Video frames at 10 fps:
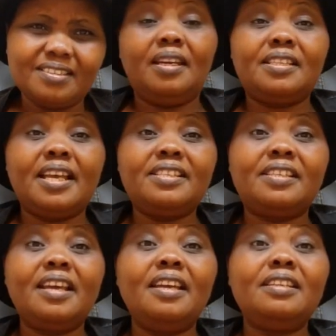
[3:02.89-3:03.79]
And as I
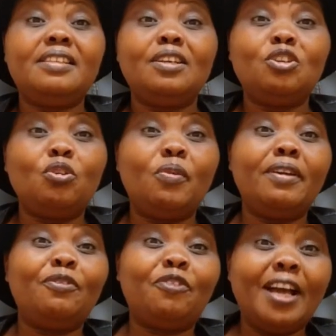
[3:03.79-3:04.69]
said, you
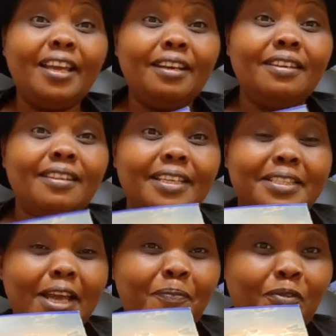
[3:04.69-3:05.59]
will find the
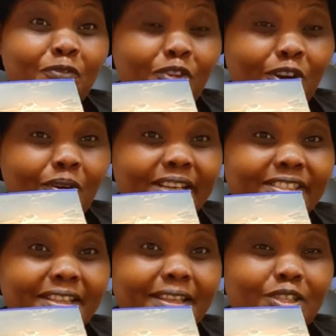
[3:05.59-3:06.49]
type of followers
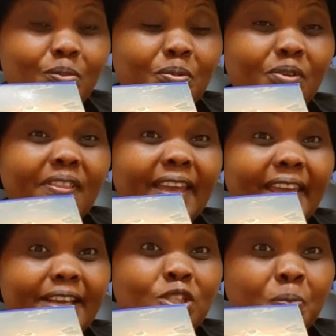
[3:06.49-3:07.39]
in this book, the
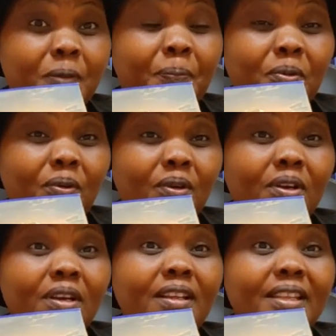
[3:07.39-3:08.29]
yes people,
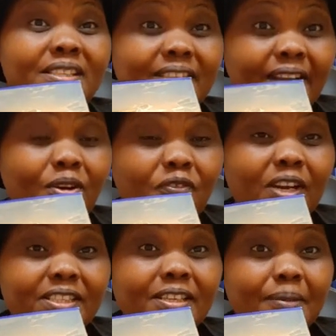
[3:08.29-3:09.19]
the
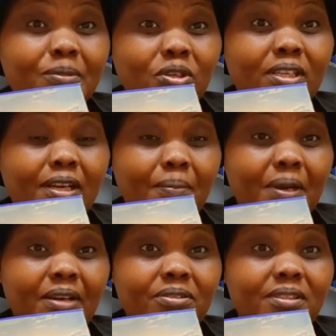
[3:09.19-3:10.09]
sycophants I'm talking
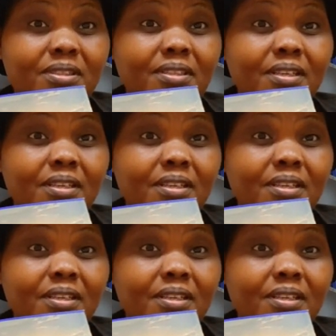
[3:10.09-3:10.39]
about,